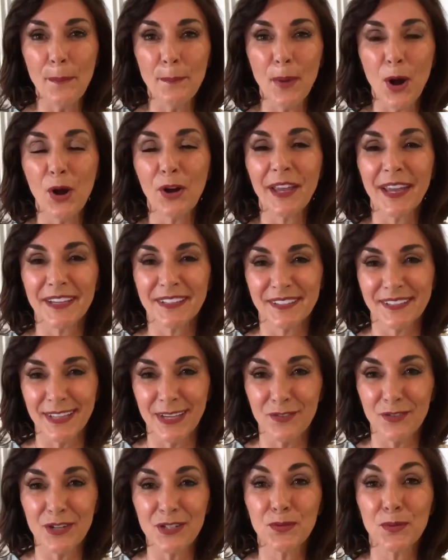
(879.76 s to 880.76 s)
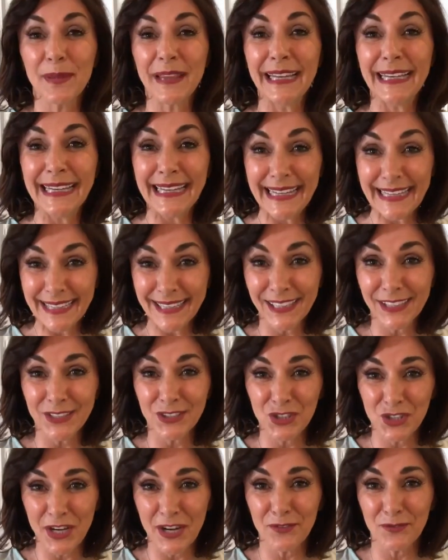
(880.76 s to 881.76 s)
Well, it's just been
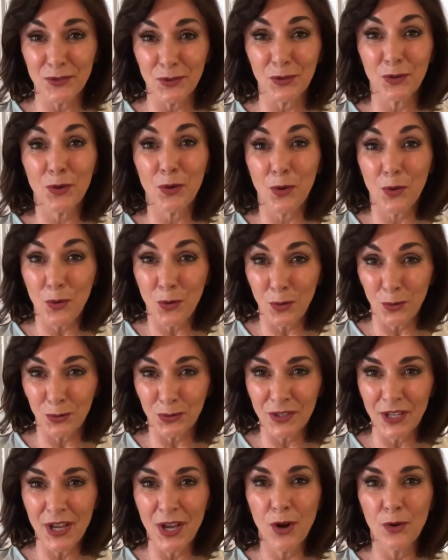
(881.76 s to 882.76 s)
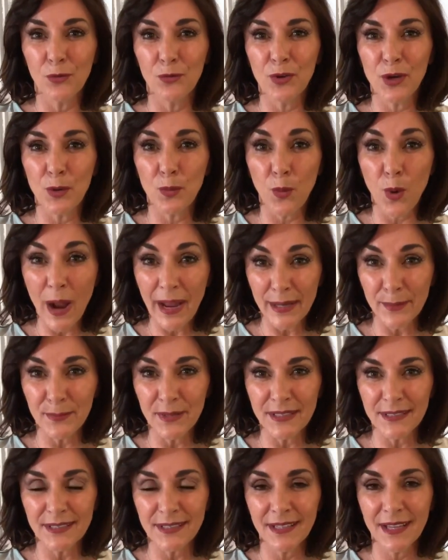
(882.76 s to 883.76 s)
fantastic. And as one, I am the
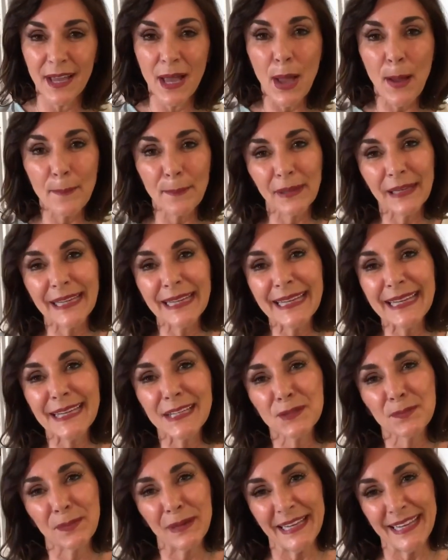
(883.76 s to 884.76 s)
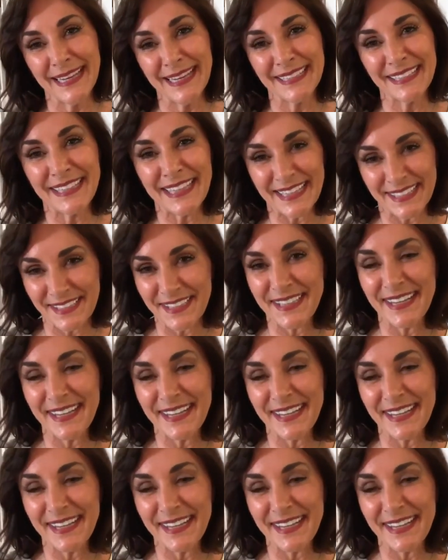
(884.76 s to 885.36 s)
head judge, you know, as I am.